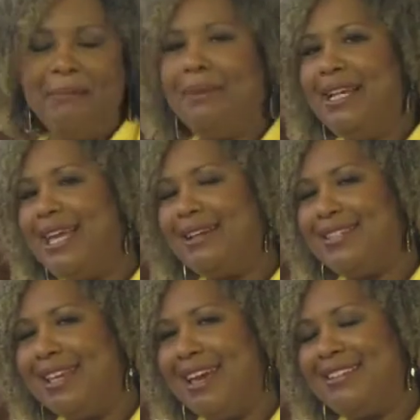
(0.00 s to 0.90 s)
My
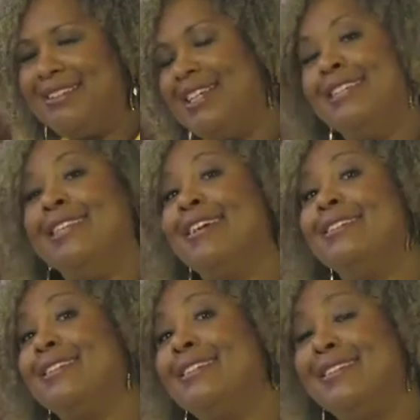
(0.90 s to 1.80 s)
next guest is a
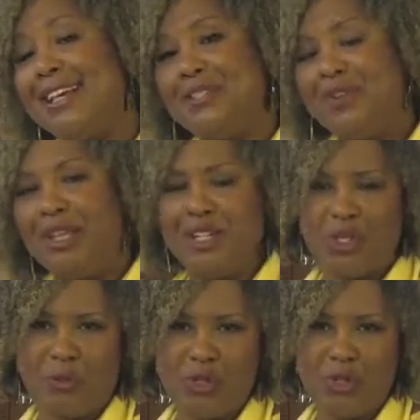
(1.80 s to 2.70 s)
successful
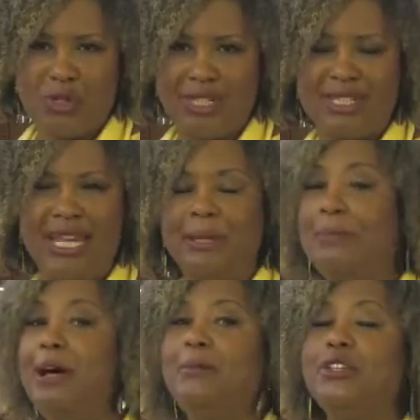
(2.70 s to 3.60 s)
entrepreneur, a
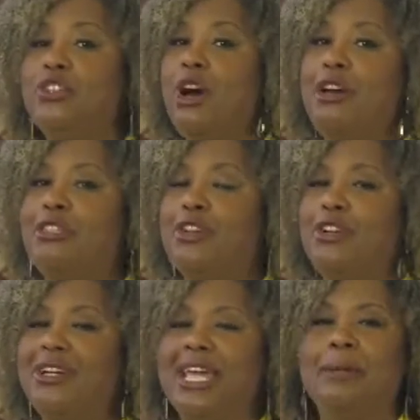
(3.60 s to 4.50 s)
published
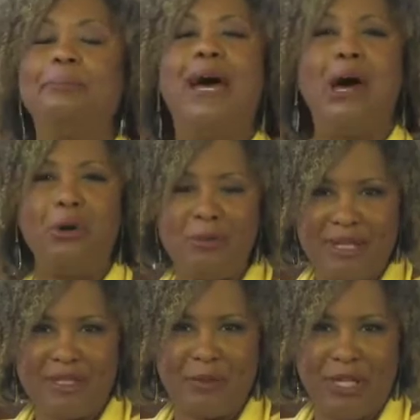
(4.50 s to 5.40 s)
author, an
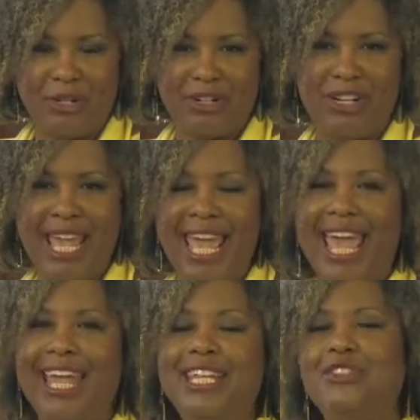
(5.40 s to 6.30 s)
empowerment speaker,
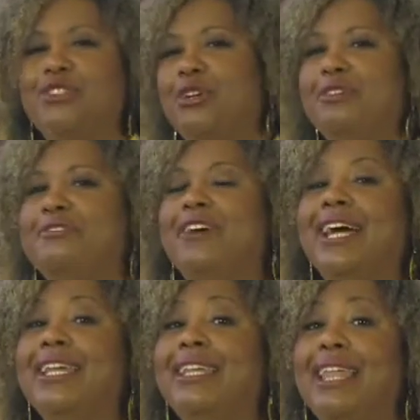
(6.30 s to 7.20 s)
and a
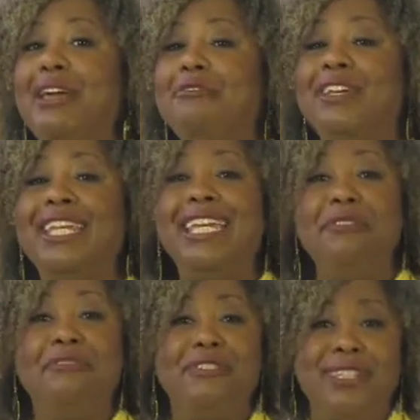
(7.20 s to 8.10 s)
certified life and
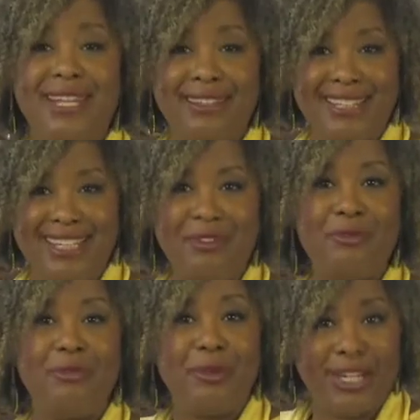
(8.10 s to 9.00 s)
infidelity
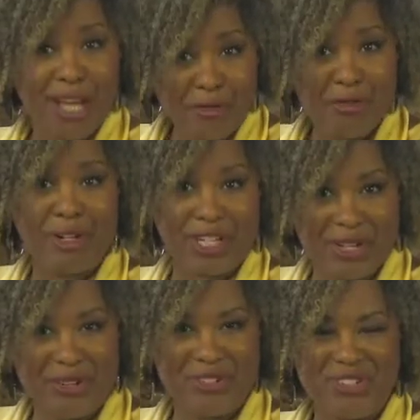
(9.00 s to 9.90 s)
recovery
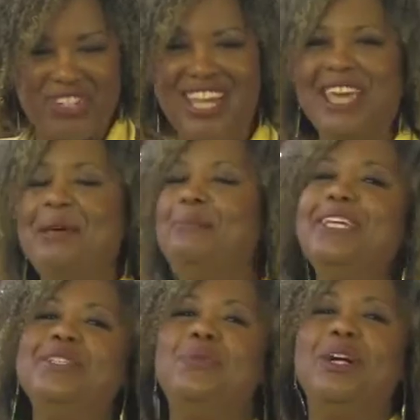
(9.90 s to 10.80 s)
coach.
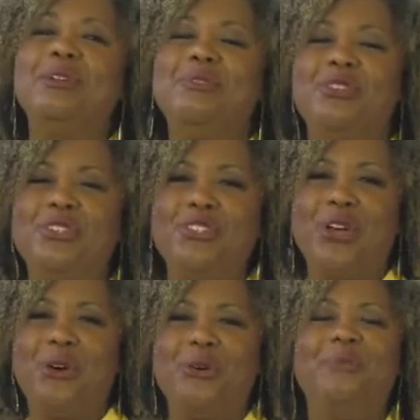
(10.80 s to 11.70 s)
Please welcome to the
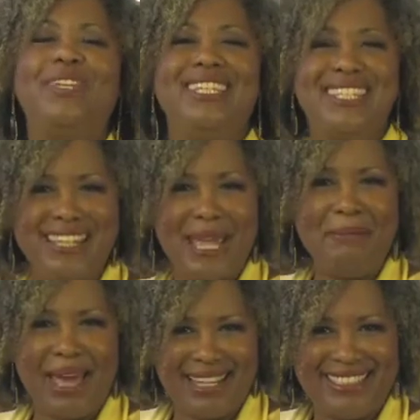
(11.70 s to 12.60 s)
show, DaNay
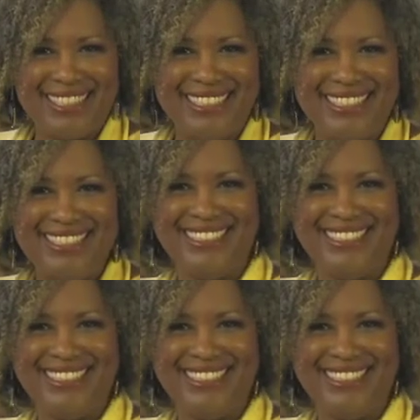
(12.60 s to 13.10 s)
Macklin.